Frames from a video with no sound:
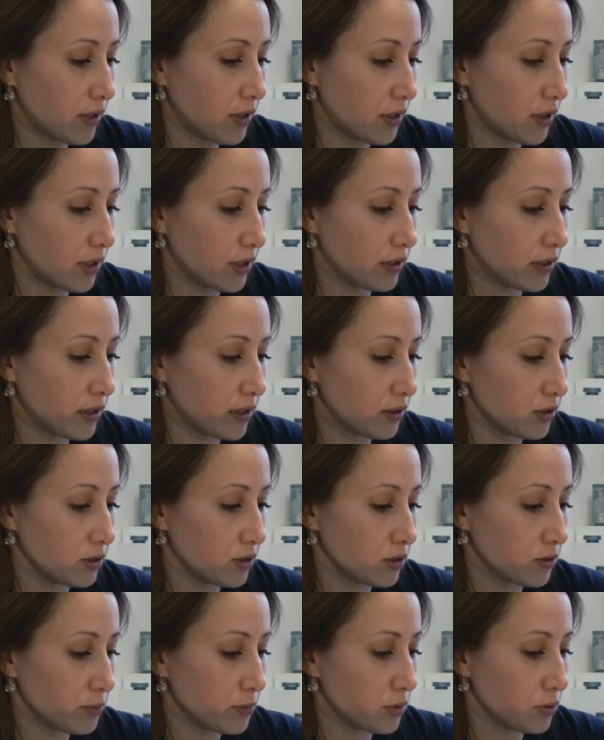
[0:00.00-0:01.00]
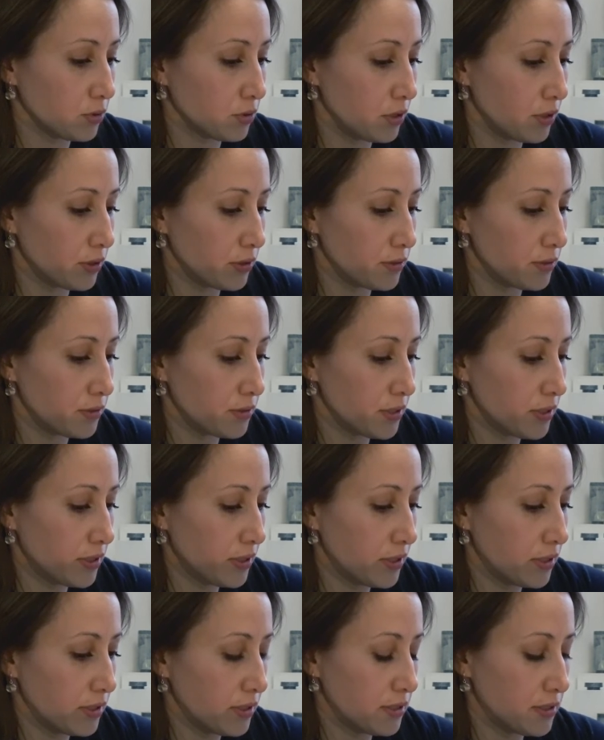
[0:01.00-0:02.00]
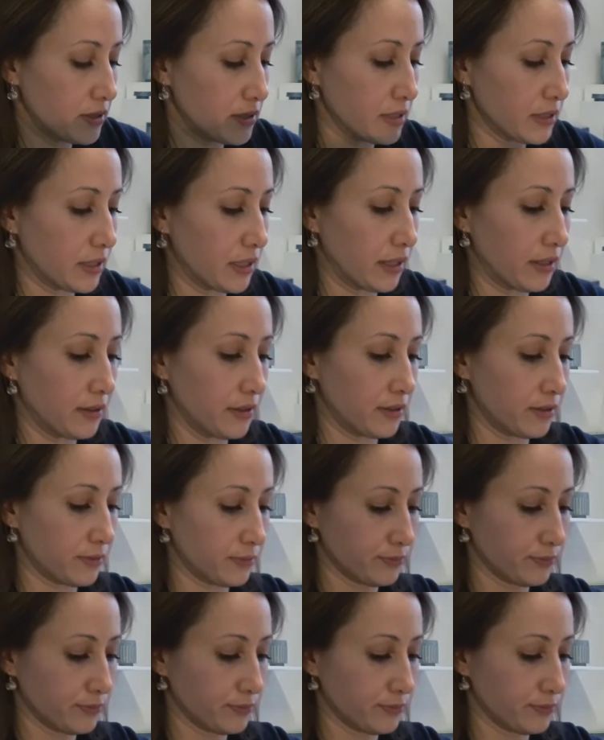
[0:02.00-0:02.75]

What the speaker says: and then just pull those together.